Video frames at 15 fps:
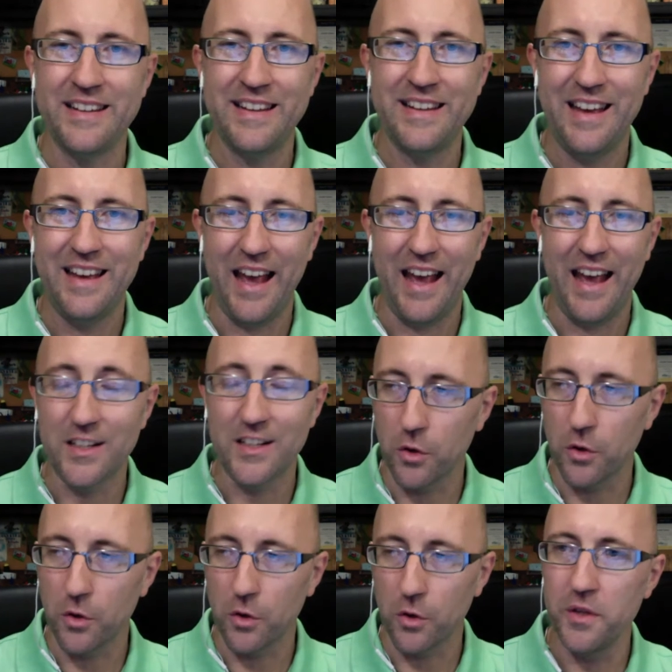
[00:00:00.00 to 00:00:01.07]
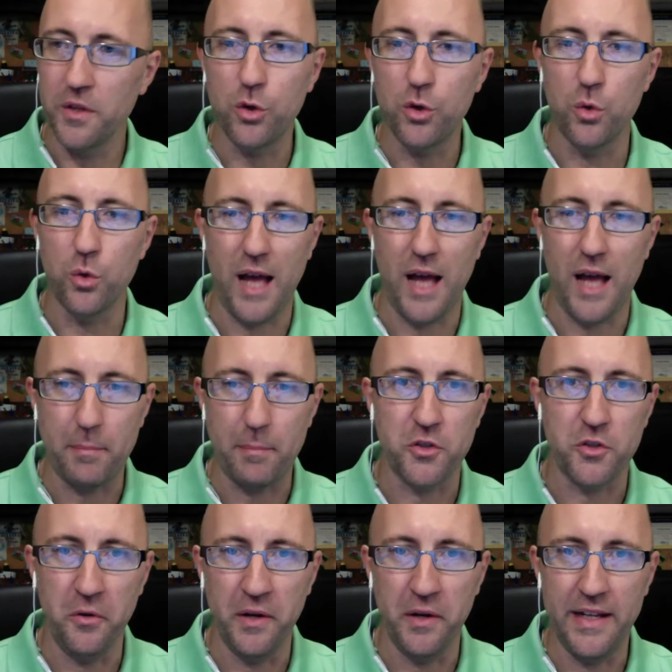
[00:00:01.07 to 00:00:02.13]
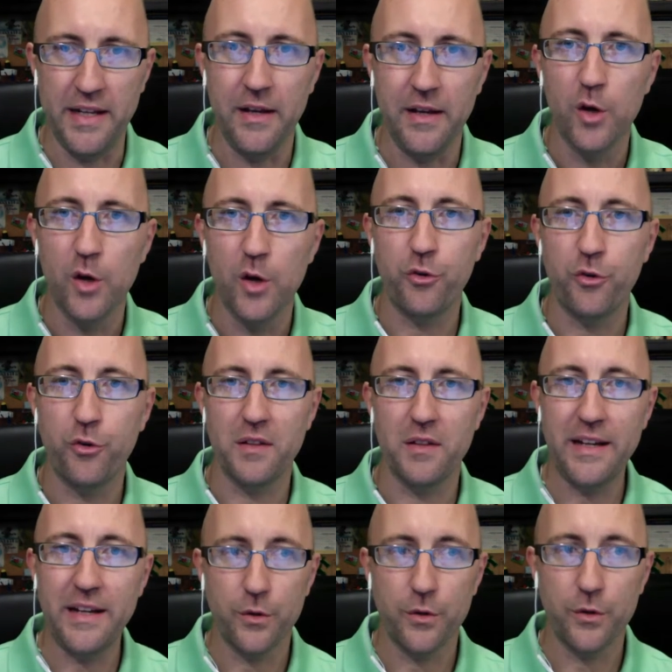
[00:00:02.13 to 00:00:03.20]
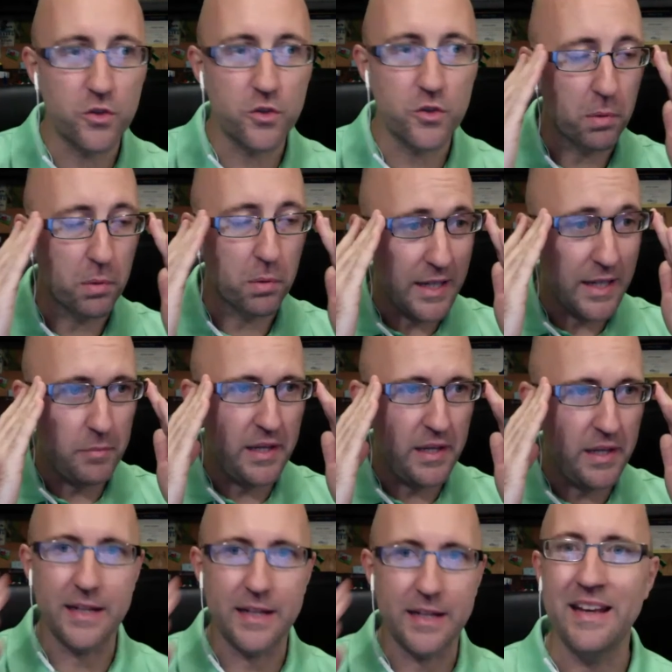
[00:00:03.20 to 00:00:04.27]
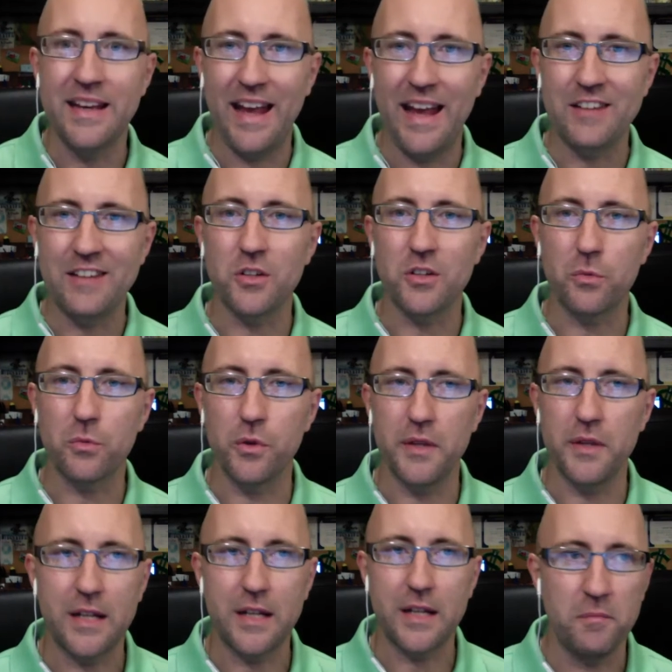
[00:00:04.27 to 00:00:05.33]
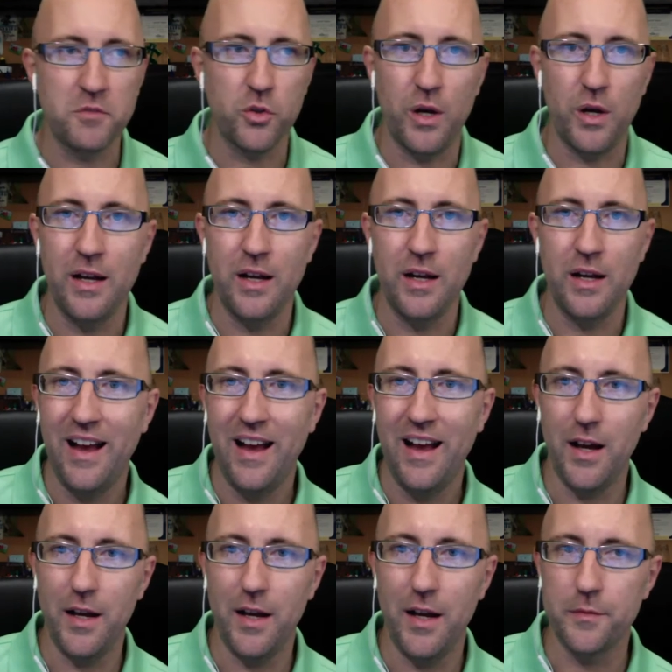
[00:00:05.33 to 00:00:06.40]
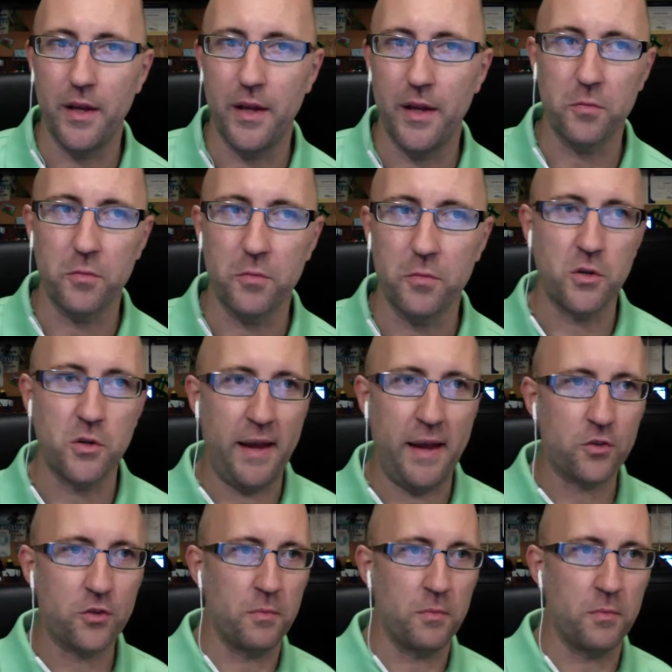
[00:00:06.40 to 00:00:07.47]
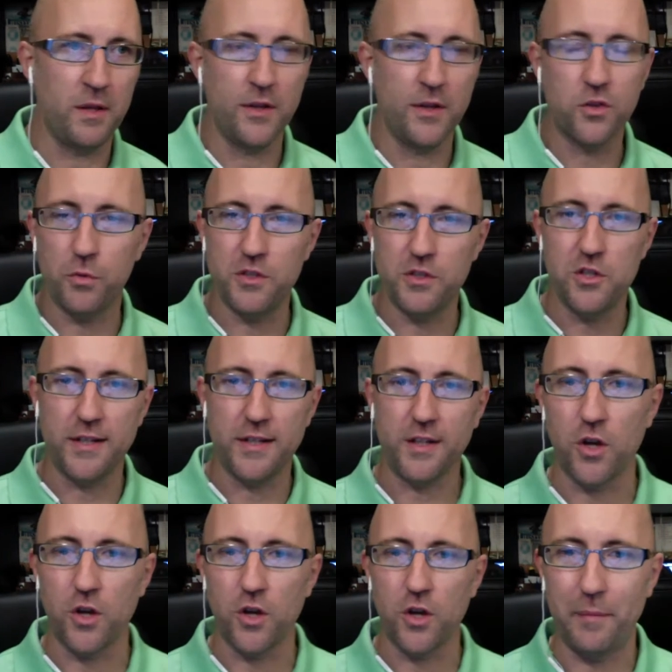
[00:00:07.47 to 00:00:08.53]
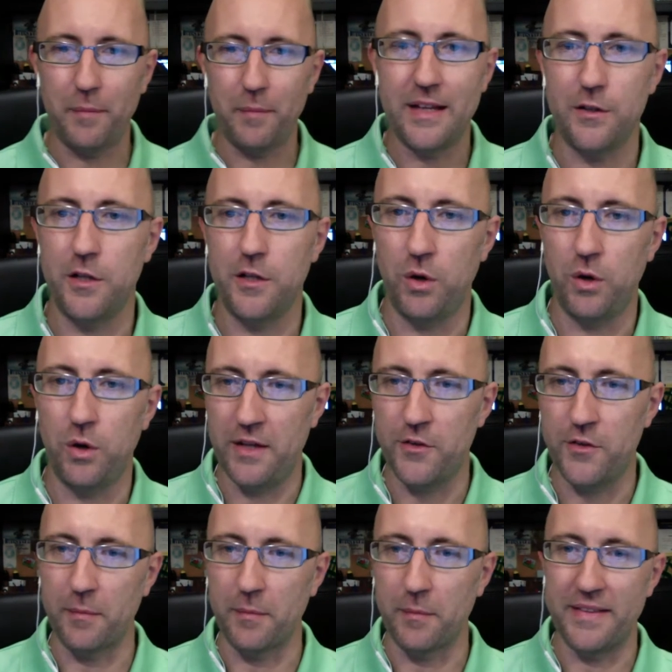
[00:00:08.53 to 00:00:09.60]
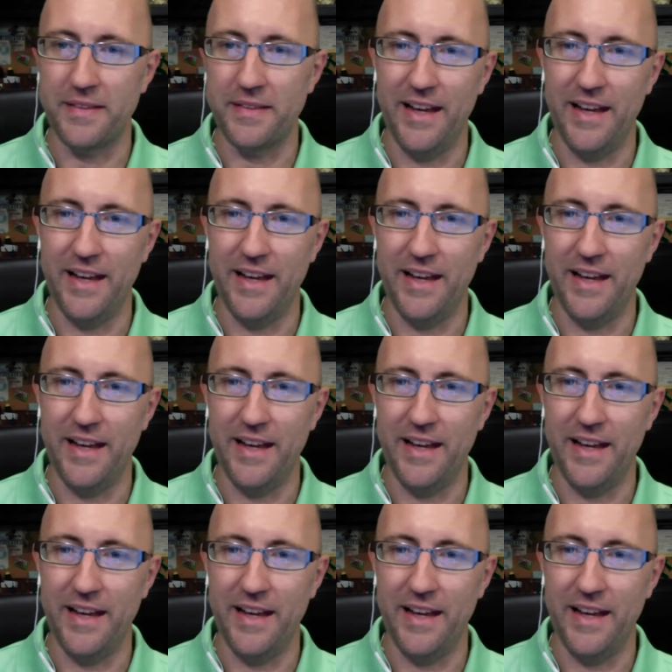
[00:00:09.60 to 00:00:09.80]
And it's a really cool opportunity for the leaders to play big and to really come to a special mastermind. Melissa, would you like to talk about that, or do you want me to talk about that?